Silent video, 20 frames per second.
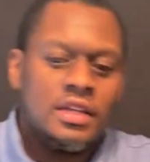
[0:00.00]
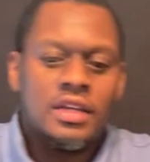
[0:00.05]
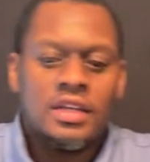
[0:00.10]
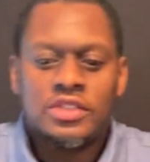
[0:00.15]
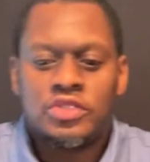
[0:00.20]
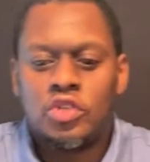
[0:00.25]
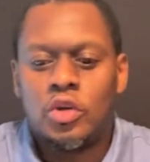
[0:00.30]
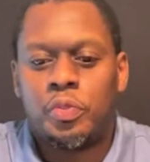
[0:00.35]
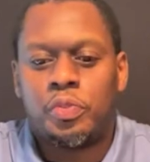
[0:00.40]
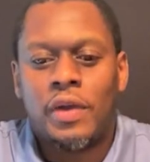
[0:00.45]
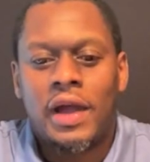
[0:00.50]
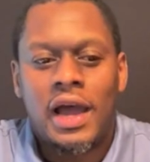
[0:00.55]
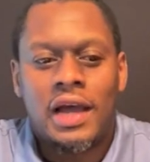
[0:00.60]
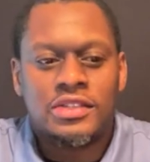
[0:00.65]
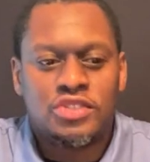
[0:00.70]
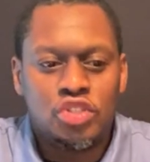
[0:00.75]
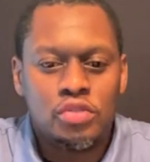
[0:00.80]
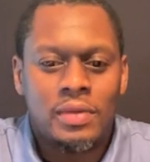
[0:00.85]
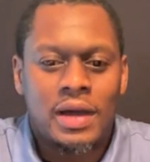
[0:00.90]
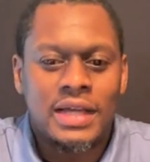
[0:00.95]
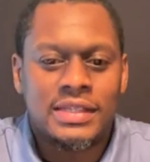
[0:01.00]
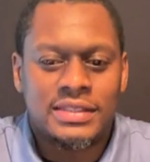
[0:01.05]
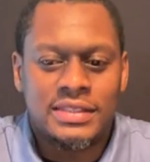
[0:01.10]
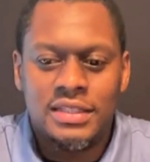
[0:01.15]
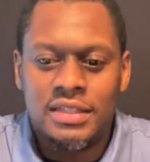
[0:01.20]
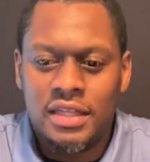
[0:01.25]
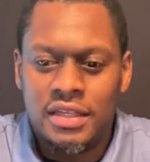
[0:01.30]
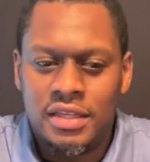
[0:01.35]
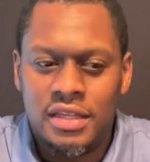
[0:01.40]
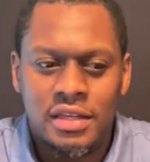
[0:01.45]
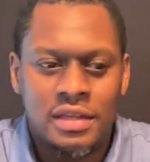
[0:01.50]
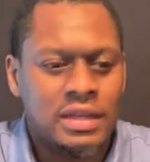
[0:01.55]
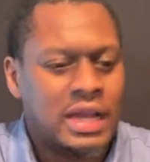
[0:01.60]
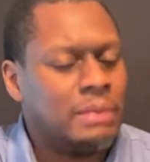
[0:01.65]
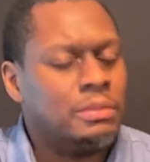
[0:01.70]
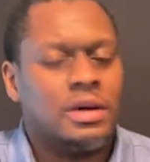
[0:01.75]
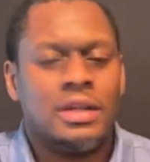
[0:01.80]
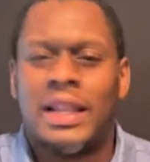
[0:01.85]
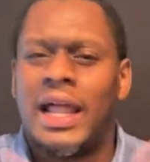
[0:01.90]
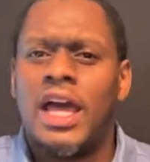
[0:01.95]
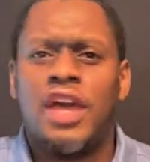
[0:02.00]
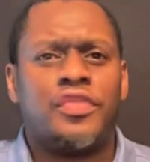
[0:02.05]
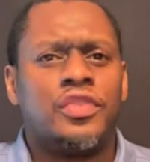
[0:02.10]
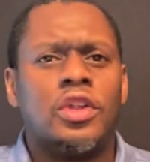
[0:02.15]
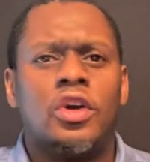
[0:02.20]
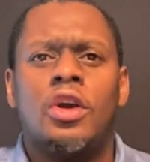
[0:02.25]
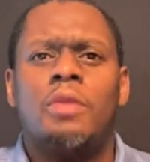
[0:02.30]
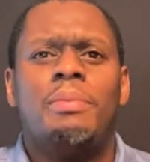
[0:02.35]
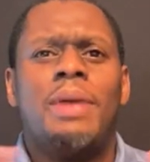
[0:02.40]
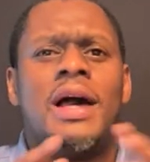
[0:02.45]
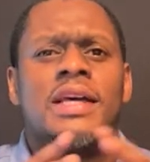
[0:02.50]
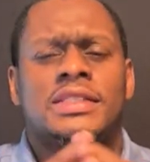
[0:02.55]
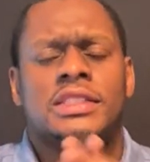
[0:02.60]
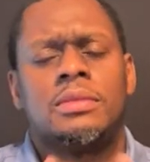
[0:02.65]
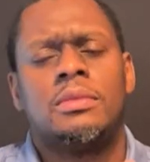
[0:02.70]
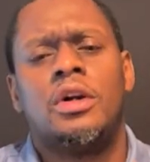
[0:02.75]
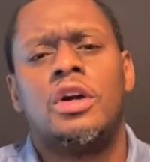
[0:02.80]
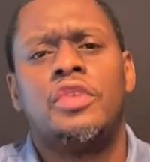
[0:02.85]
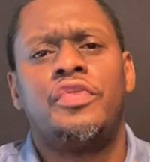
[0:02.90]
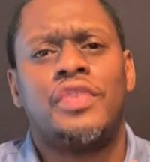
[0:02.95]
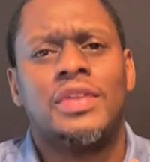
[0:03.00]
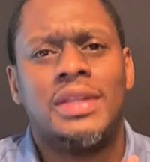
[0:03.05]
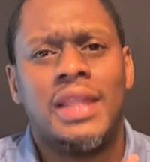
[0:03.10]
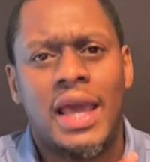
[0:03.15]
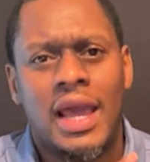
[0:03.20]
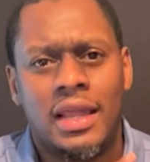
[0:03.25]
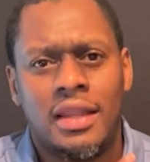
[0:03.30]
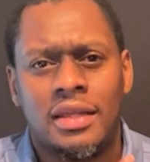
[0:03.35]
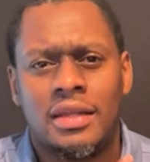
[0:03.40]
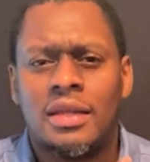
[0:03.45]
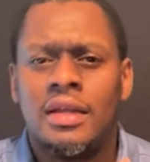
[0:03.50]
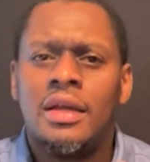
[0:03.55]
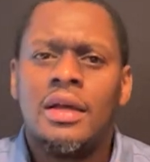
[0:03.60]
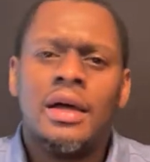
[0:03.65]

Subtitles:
So prior to my senior year, I'm a lifelong basketball fanatic.